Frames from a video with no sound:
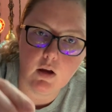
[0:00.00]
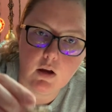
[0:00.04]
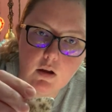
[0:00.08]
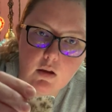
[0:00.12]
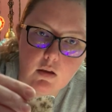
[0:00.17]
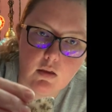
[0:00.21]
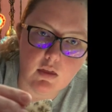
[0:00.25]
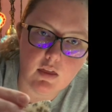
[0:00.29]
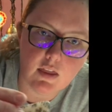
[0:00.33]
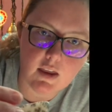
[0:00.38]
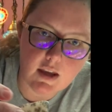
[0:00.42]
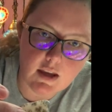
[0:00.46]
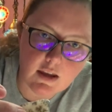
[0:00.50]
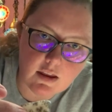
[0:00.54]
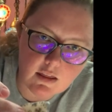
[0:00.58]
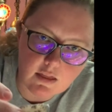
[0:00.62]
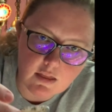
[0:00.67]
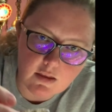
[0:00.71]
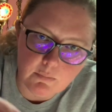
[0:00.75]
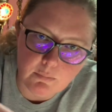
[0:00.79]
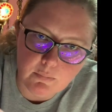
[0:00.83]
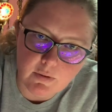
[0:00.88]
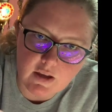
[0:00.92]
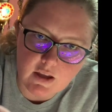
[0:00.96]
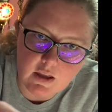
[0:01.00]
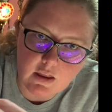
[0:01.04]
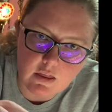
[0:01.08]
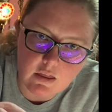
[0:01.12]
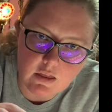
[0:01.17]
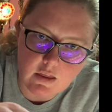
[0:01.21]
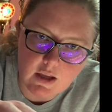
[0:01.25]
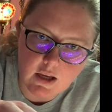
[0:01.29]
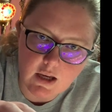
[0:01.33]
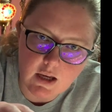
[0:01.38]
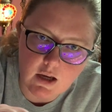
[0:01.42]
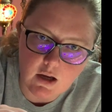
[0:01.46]
The big
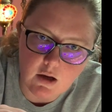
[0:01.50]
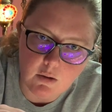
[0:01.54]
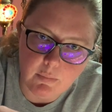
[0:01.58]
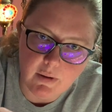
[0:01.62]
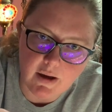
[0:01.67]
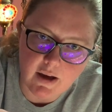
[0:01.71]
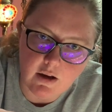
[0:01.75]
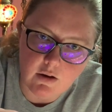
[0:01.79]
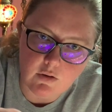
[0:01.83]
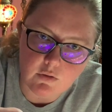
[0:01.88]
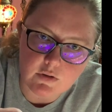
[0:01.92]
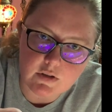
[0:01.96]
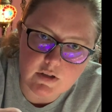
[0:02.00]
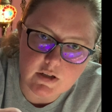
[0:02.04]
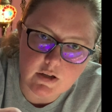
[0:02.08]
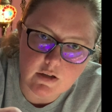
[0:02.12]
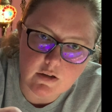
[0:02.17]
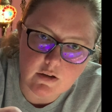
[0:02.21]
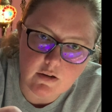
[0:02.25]
thing about